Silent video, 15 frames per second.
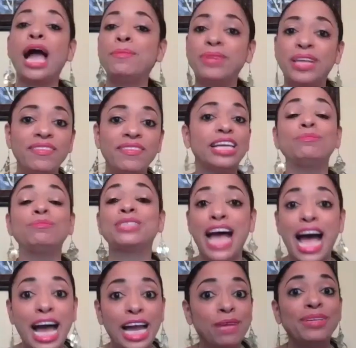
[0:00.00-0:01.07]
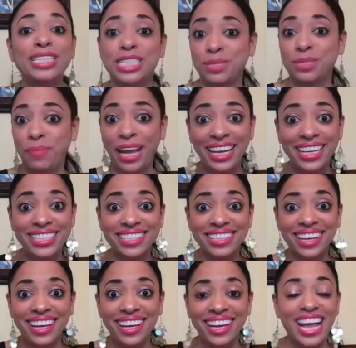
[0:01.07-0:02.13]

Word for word: I'm giving him time and space.